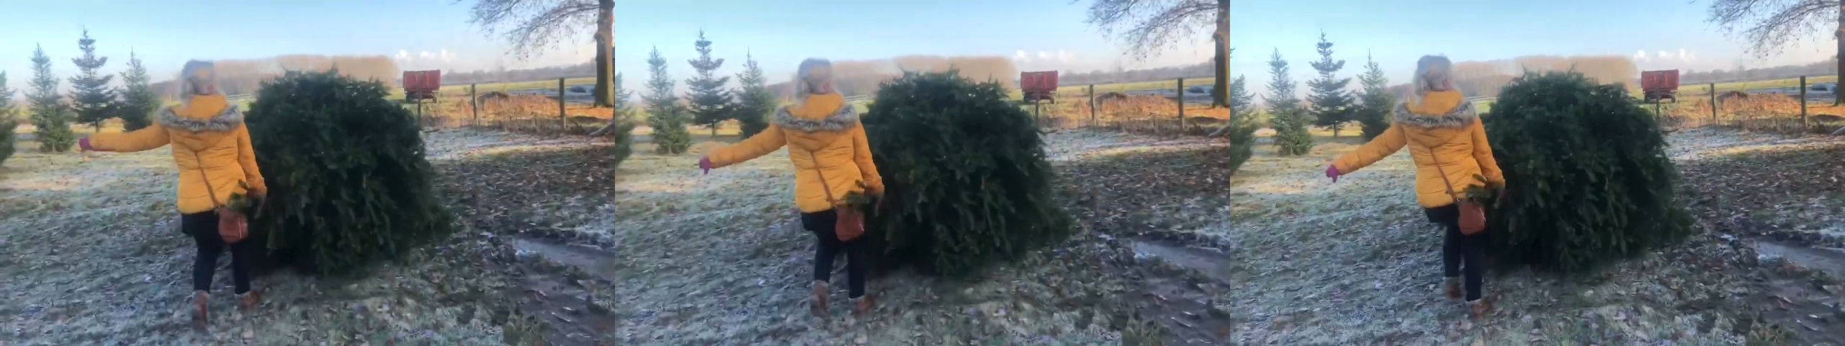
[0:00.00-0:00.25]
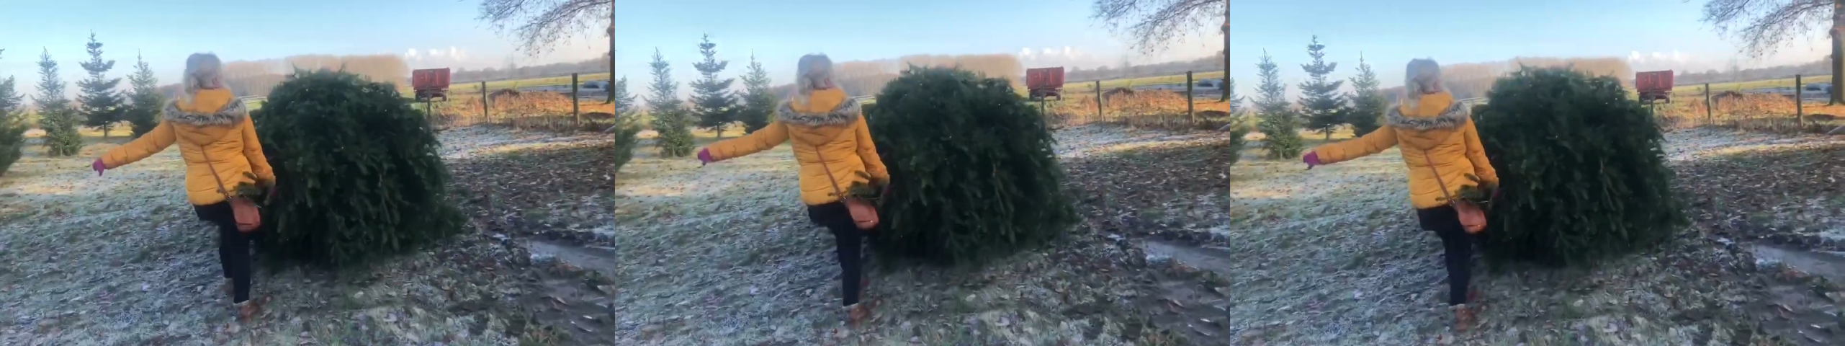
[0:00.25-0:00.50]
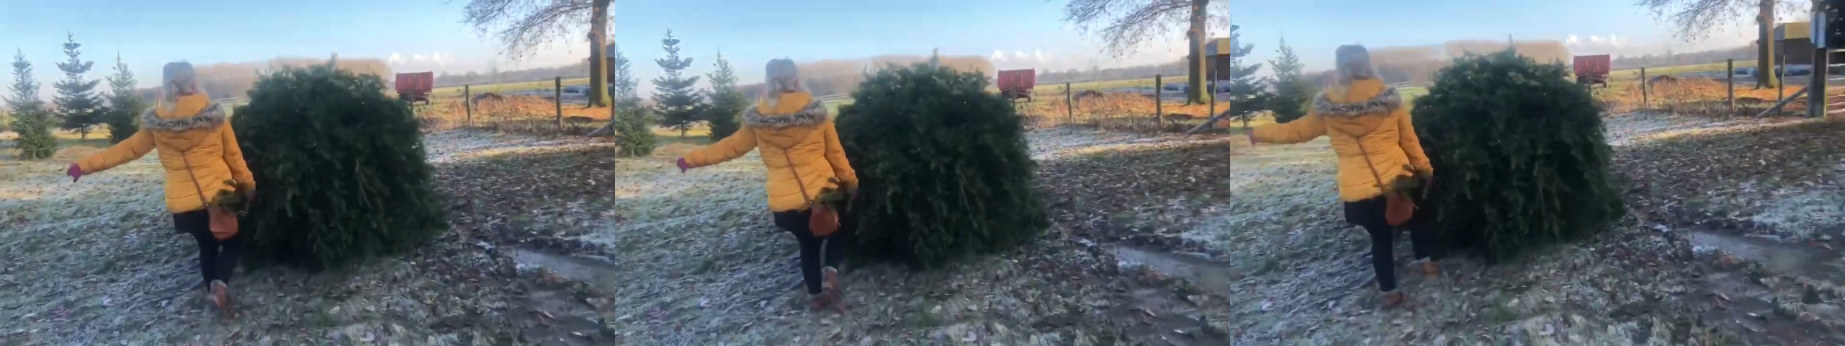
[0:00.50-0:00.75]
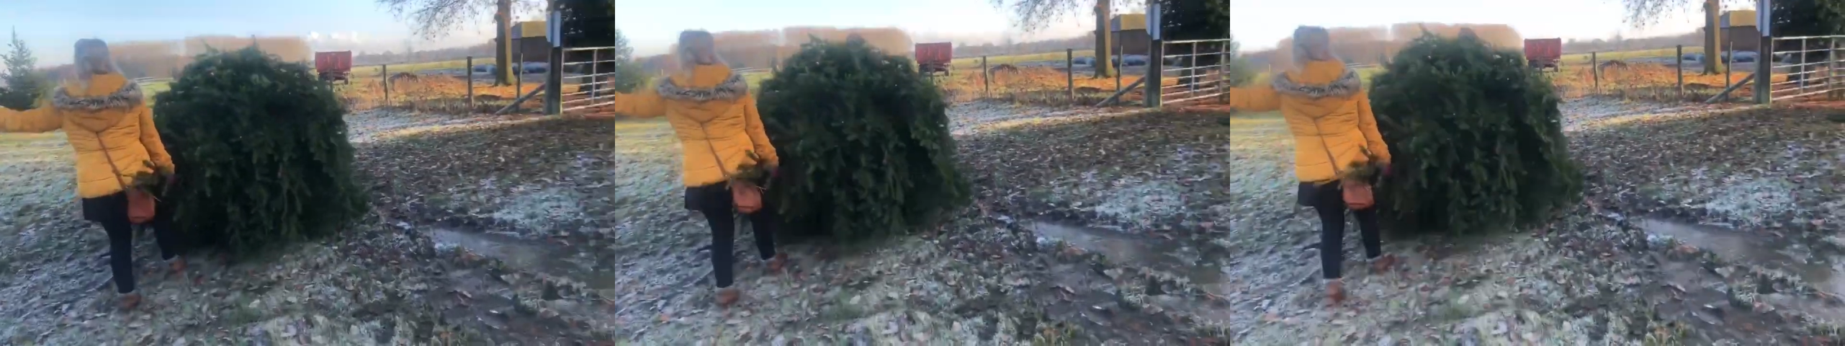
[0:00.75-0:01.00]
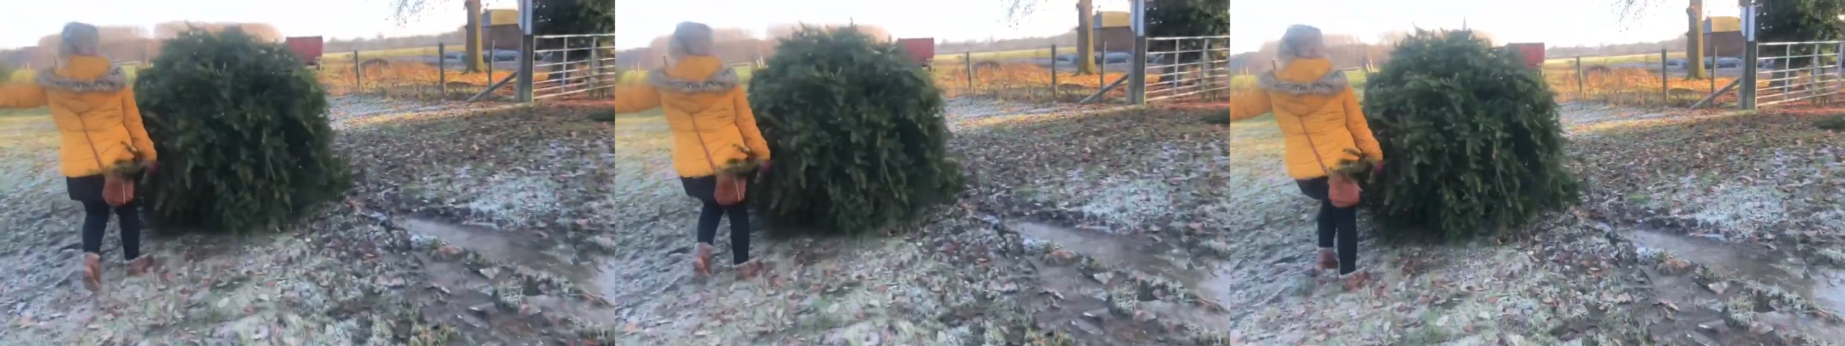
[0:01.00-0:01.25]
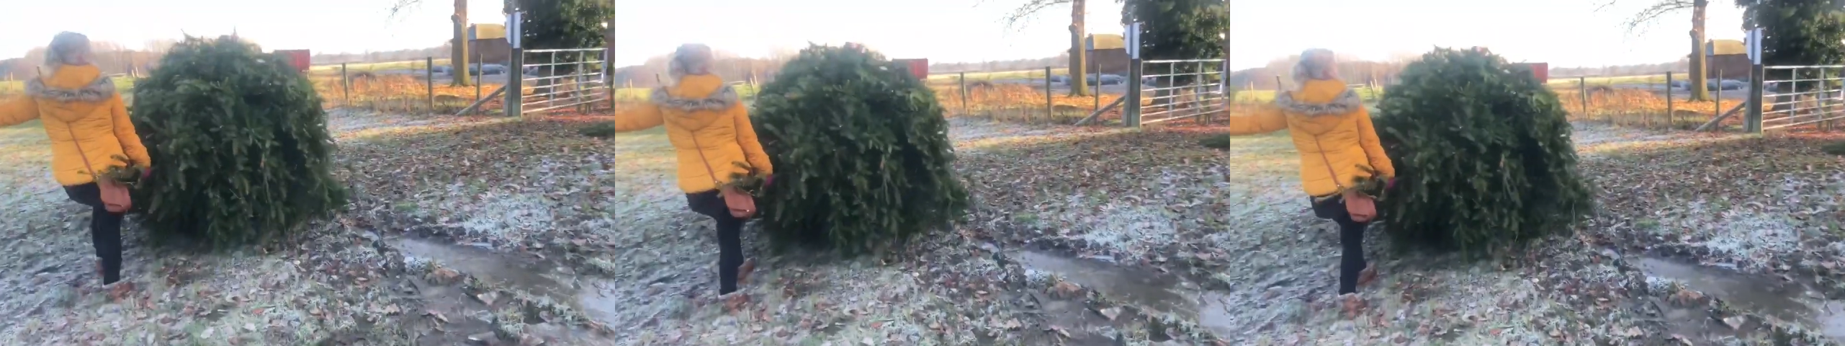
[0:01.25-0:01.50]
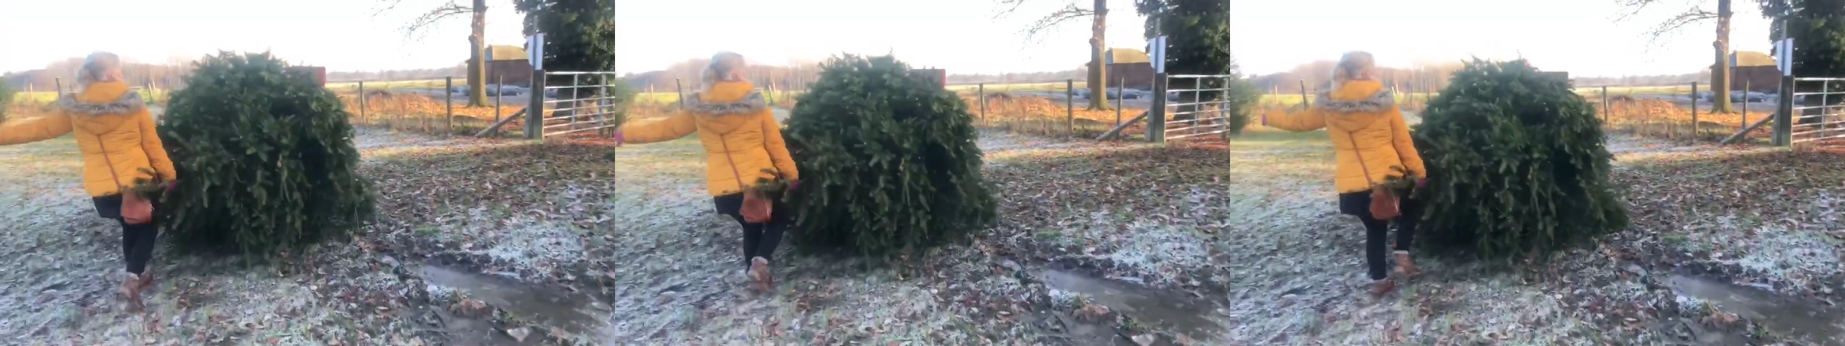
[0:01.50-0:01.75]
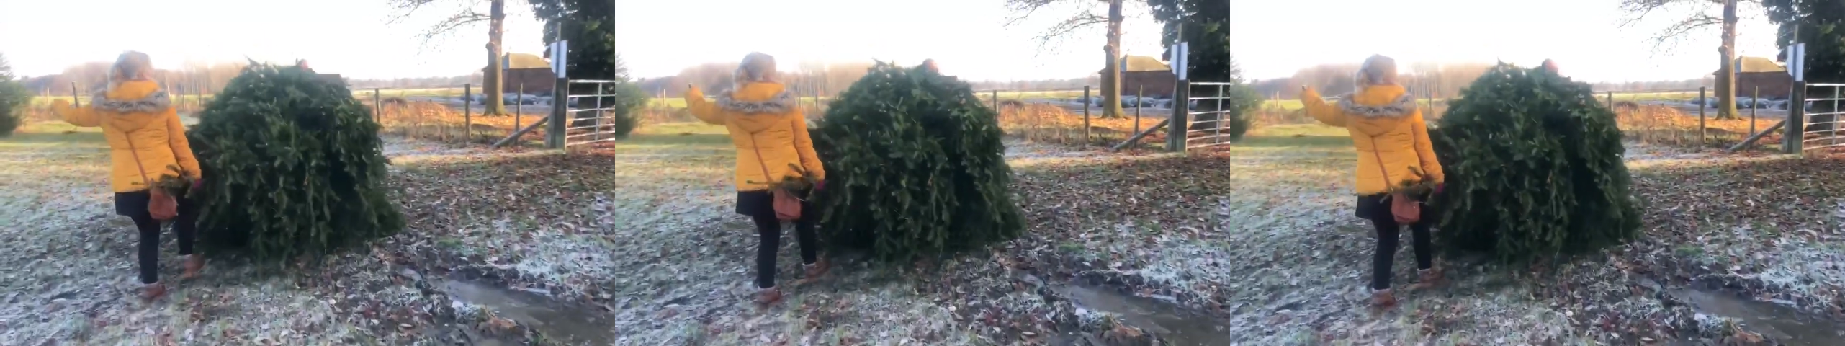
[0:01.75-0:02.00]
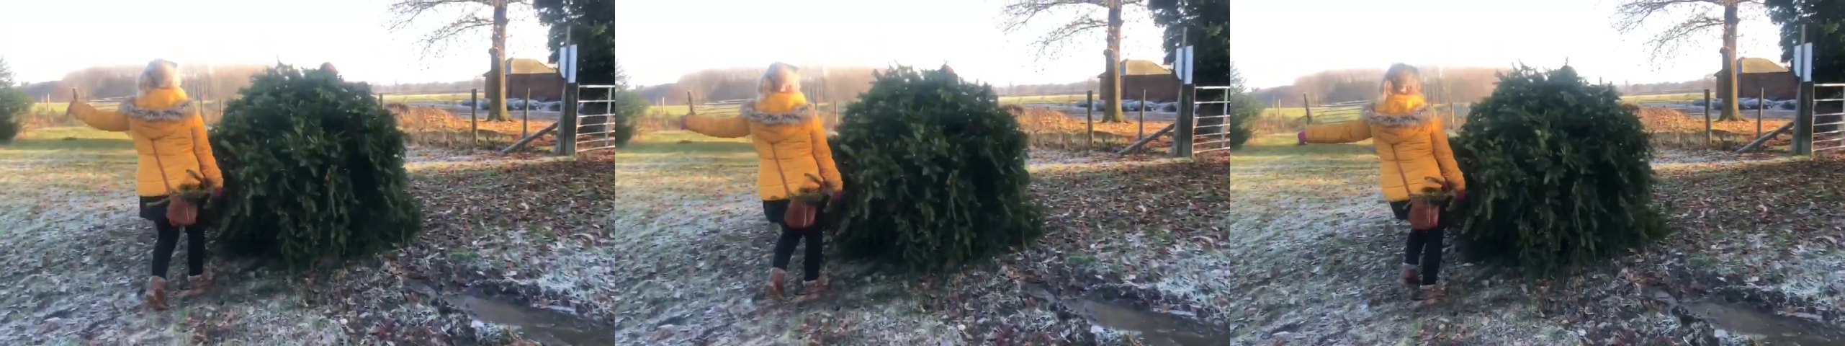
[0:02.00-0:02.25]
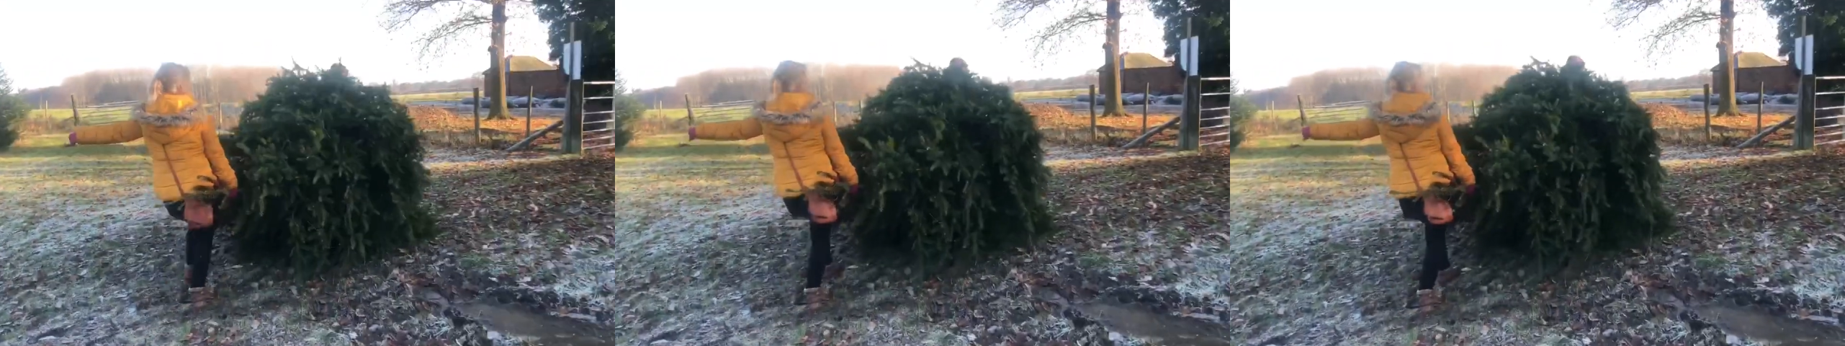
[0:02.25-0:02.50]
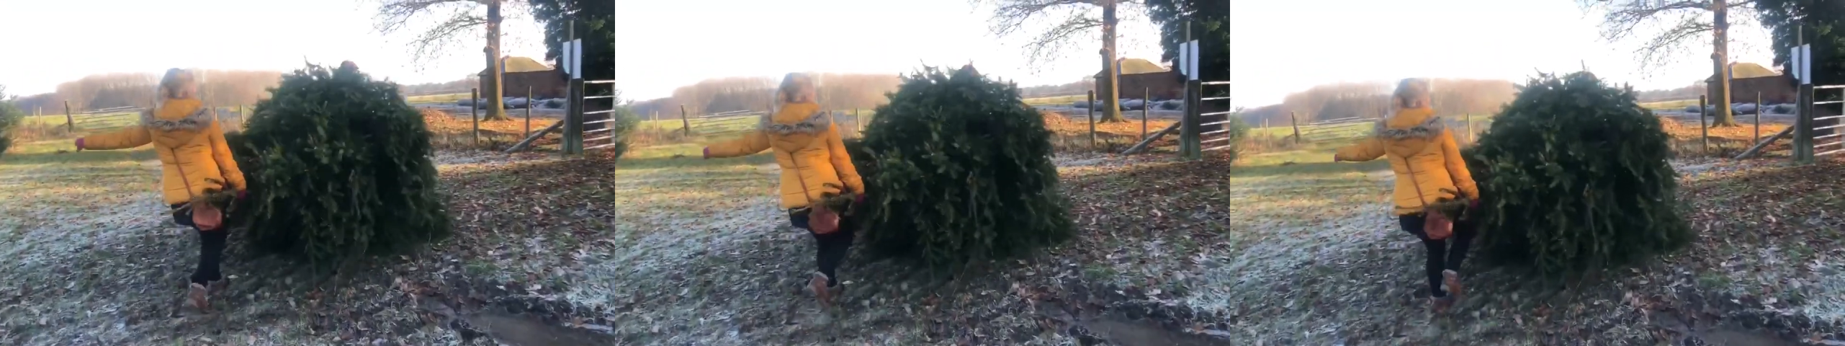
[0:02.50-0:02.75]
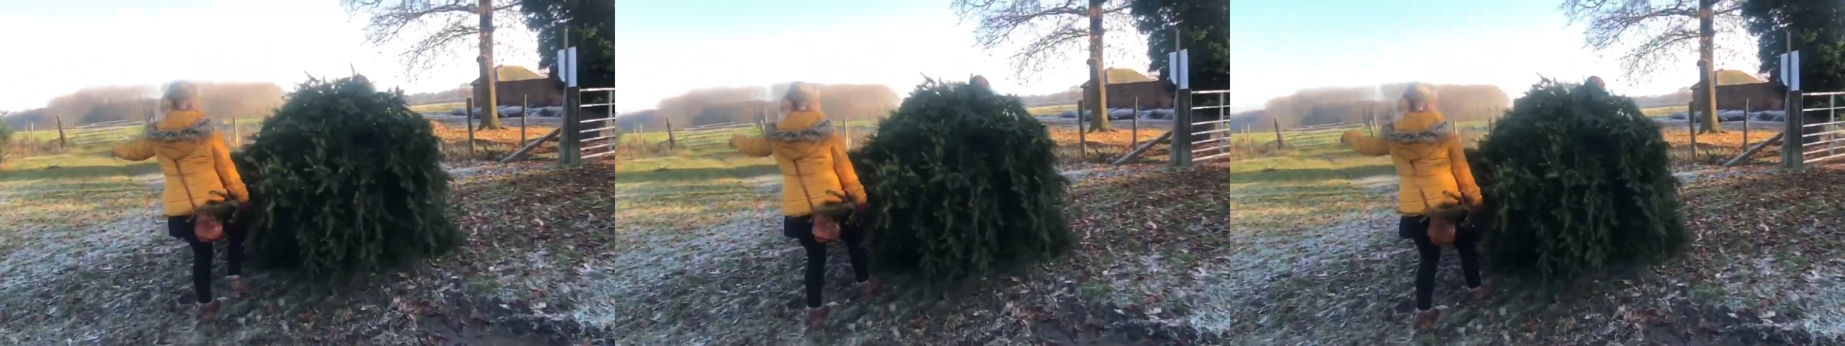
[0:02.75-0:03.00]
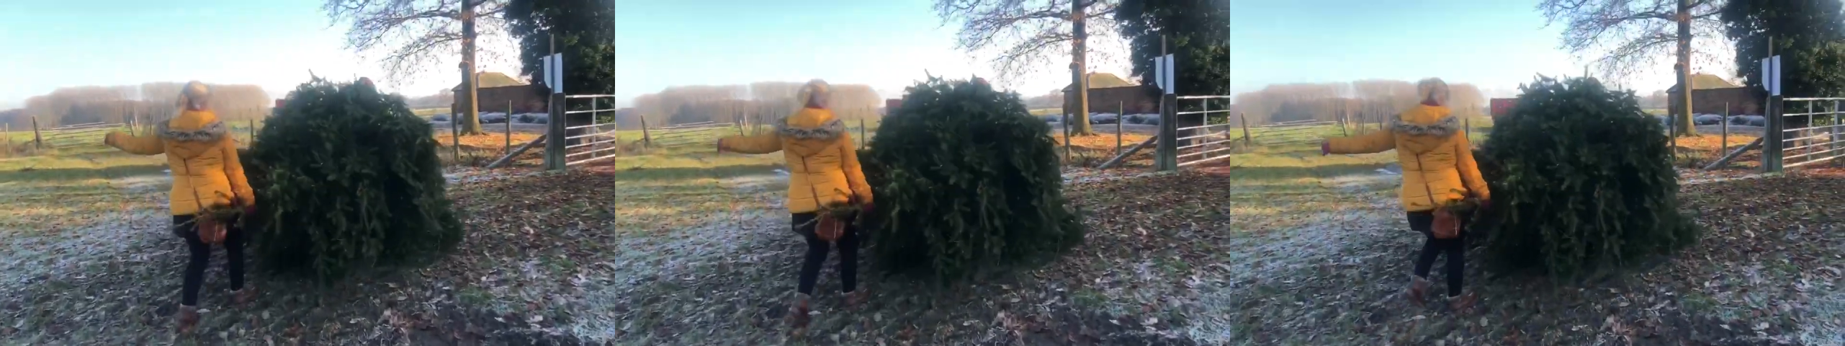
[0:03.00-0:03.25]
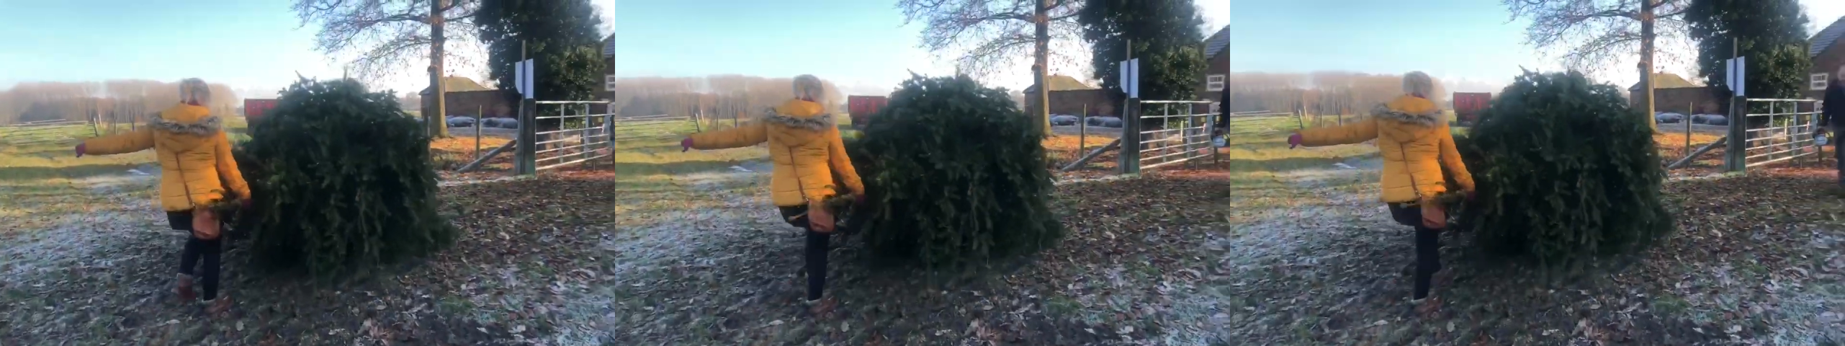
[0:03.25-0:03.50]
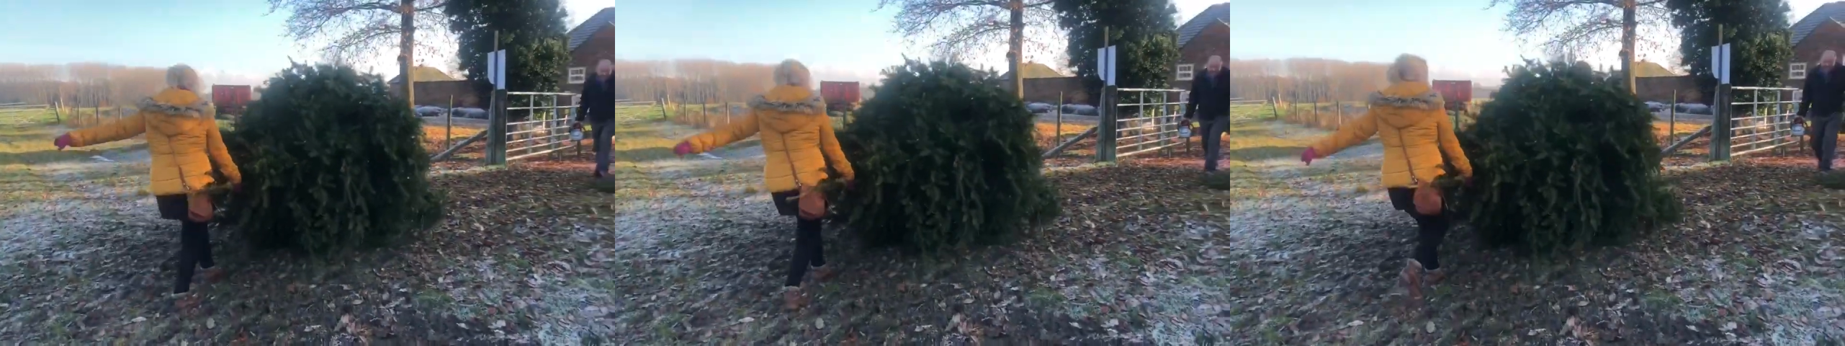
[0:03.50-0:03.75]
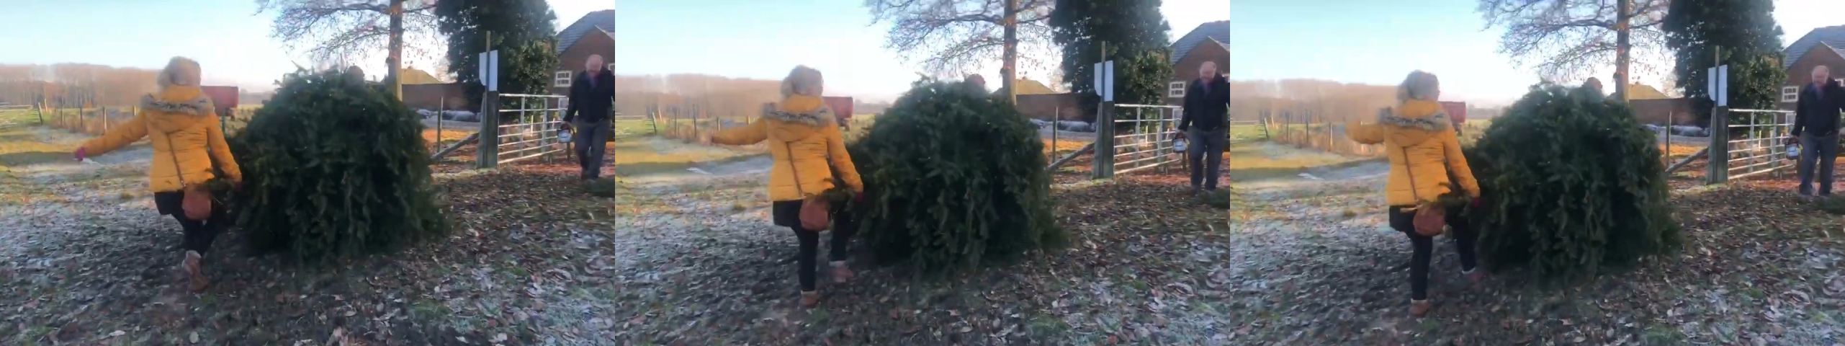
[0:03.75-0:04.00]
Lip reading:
(no speaker visible)